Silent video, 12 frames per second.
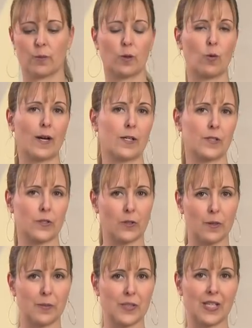requires
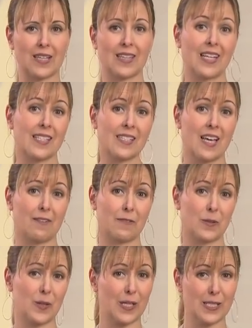30% less
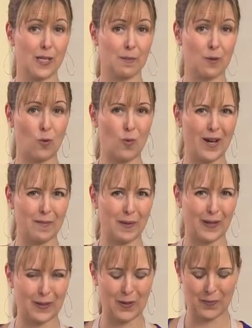effort than a typical wine
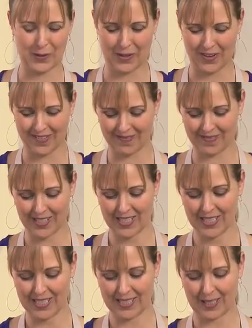bottle opener.
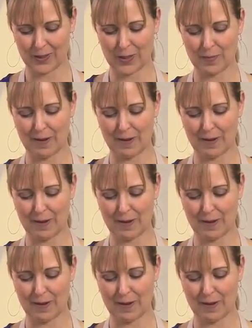Now look at